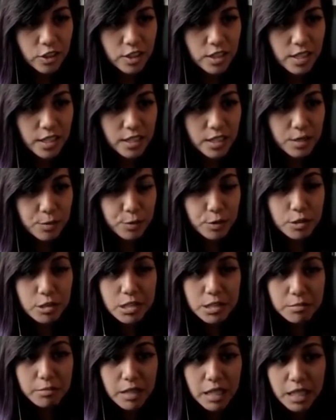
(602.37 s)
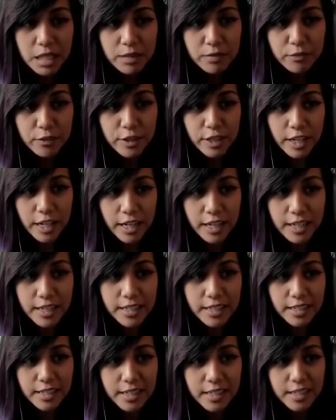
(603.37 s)
he just ends up using Mayhem for
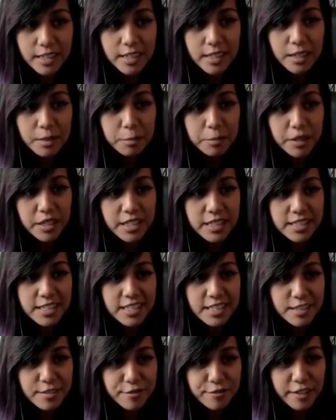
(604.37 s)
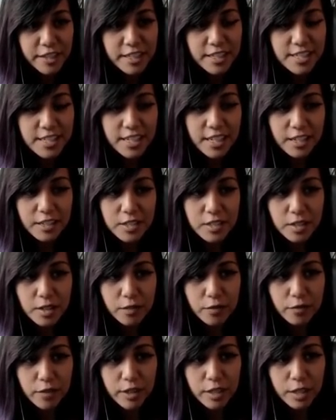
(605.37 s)
hire, but it's in defense now, so
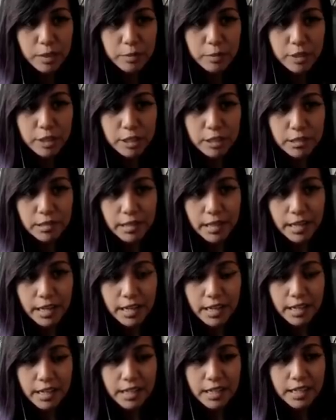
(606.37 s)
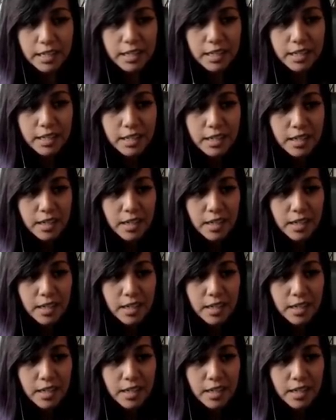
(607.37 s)
I'm feeling pretty okay.